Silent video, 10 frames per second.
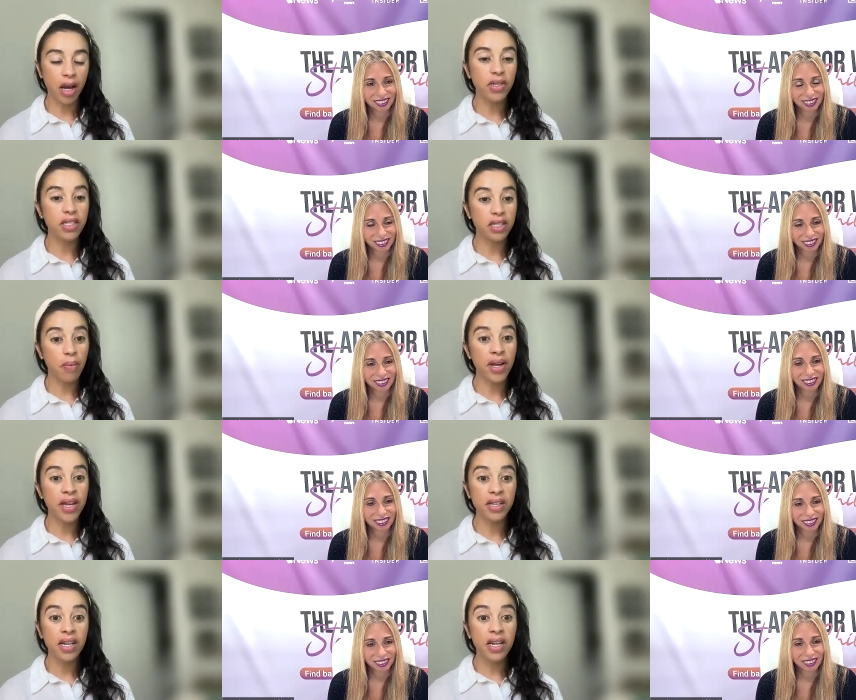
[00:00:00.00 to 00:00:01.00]
Speaker 1: empty
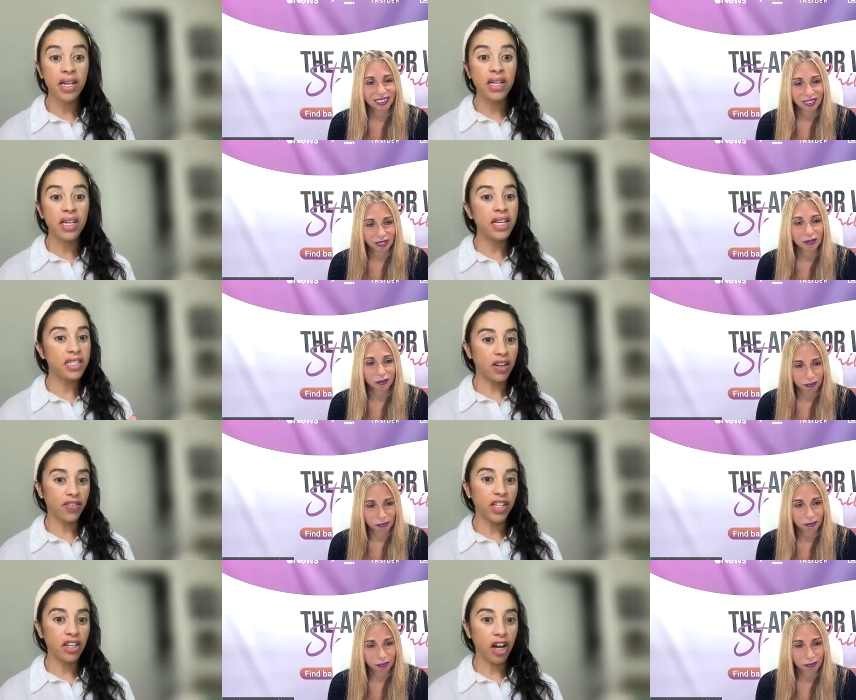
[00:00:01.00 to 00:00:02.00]
stomach is
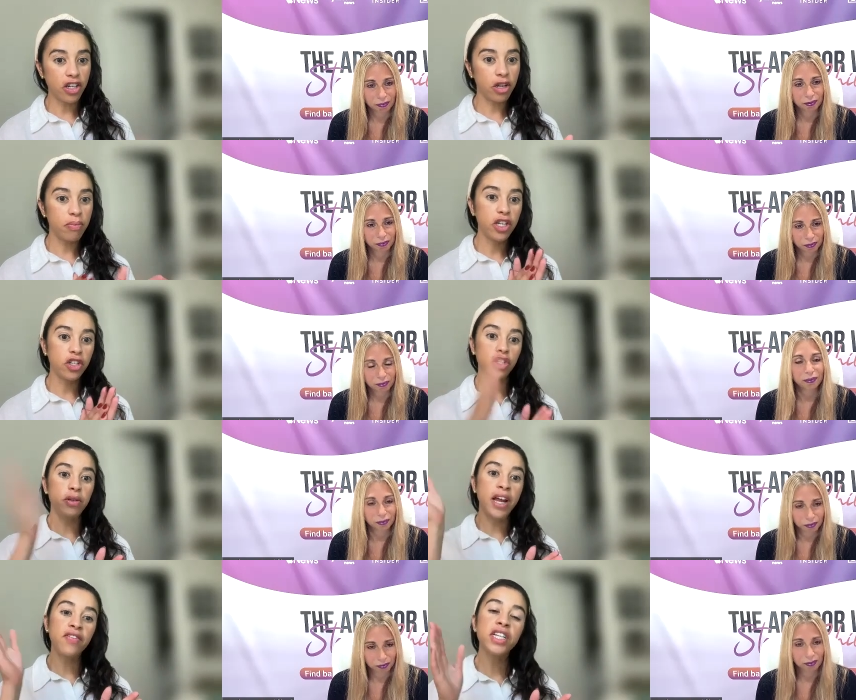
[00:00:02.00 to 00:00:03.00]
definitely not good because you're
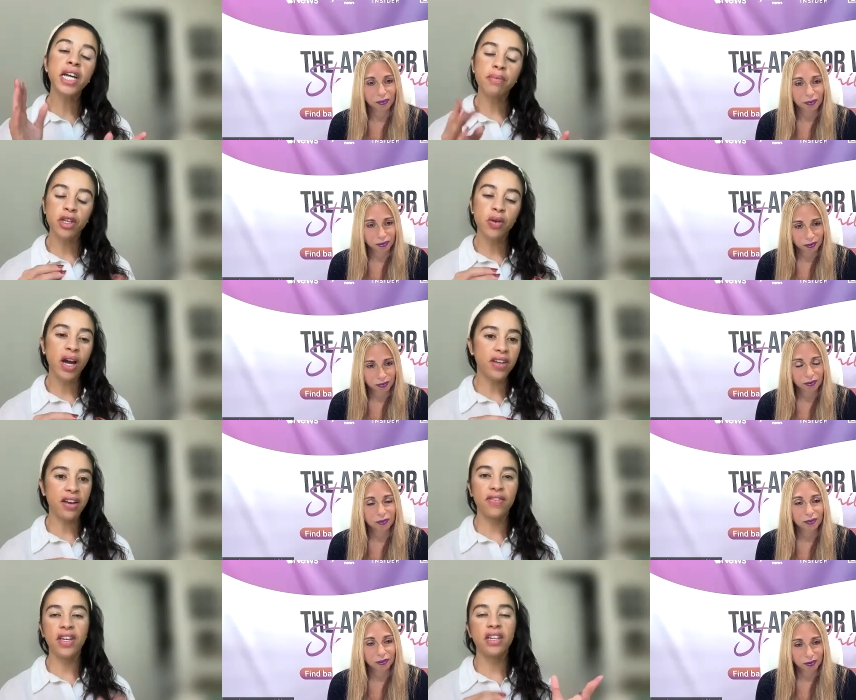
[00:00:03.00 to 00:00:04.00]
every time that you have
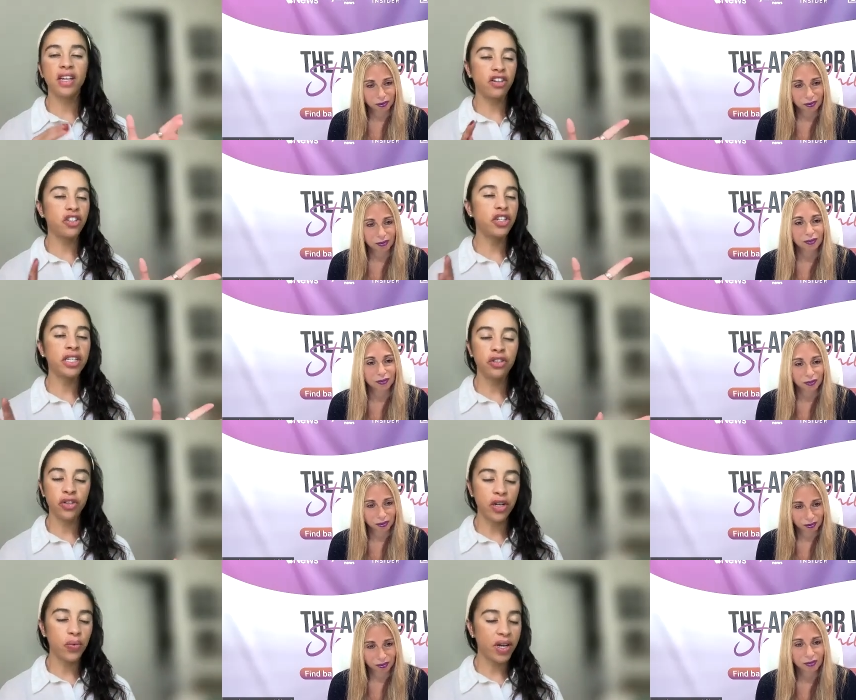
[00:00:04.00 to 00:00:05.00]
caffeine, energy
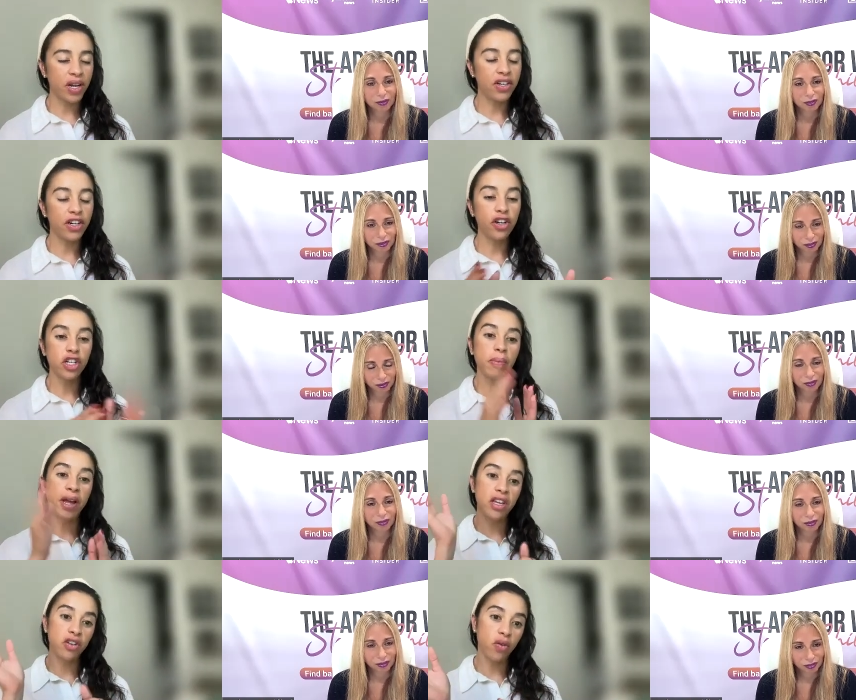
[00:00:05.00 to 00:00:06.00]
drink, whatever, you're
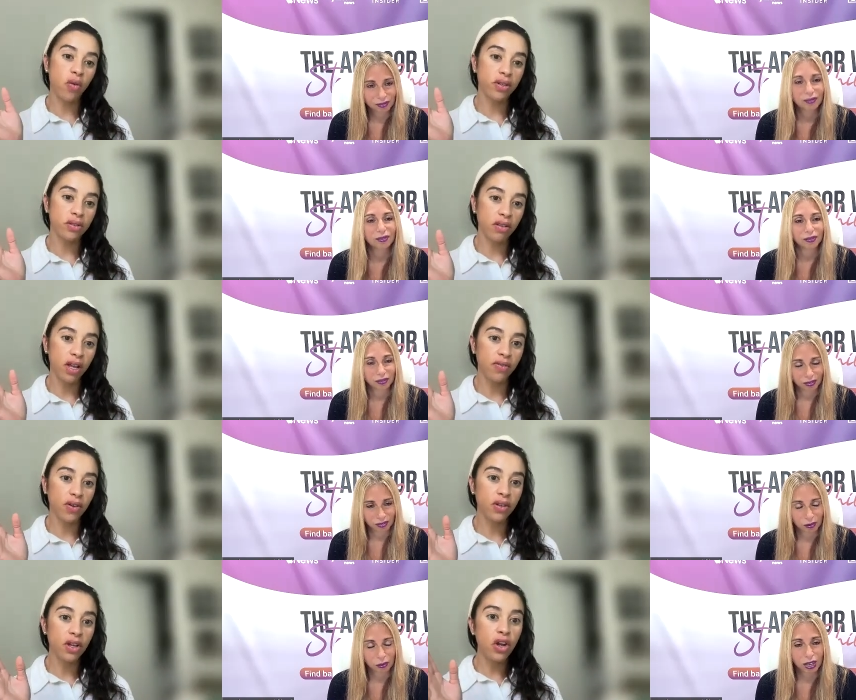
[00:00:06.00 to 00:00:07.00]
spiking your cortisol
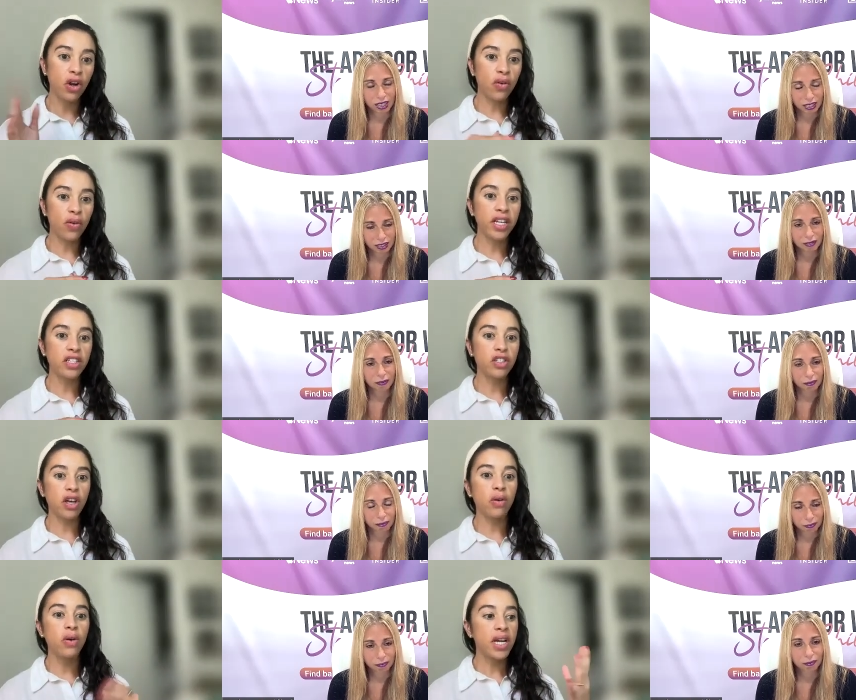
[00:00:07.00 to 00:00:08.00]
level, right? right. So